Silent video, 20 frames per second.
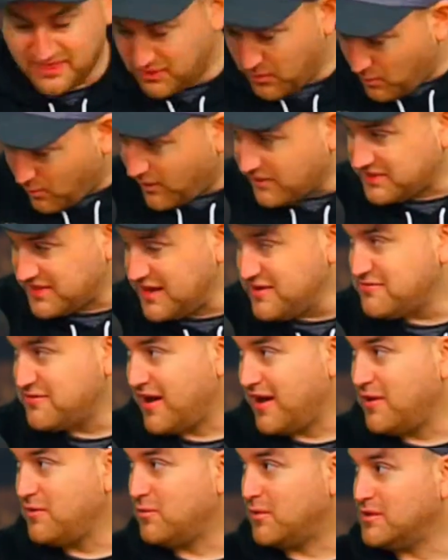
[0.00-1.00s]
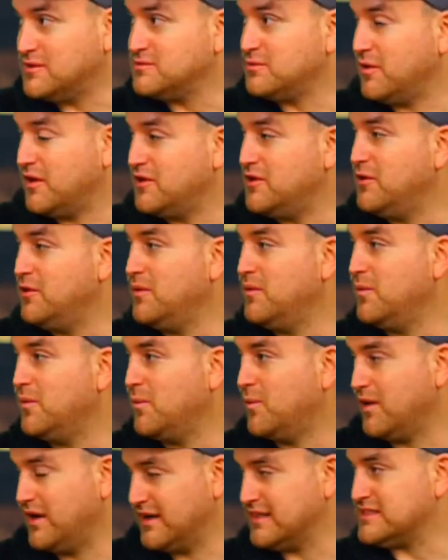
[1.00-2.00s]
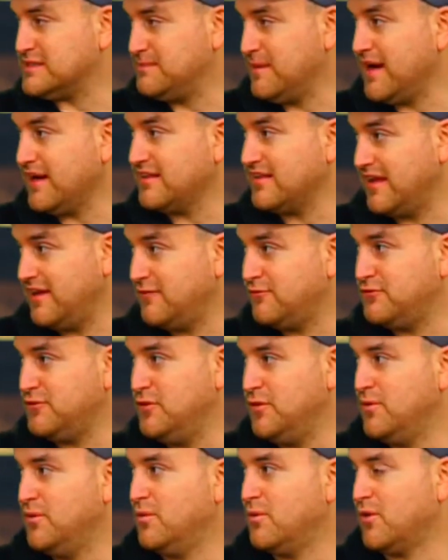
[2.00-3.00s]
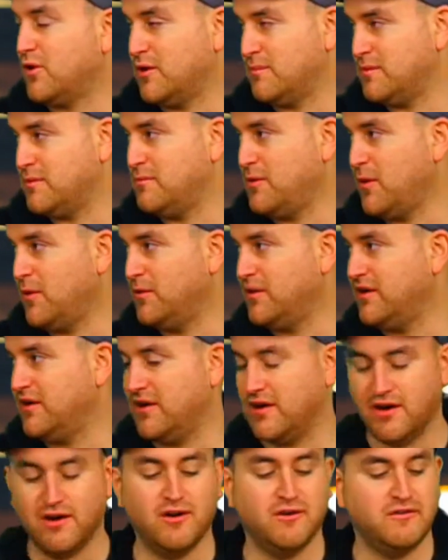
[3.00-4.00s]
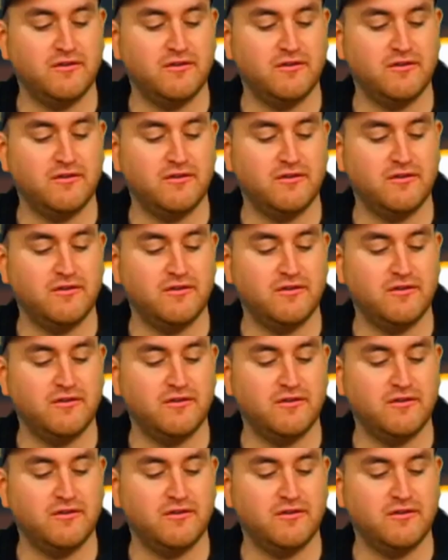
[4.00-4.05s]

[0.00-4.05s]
what they found was what you would expect if you were a proponent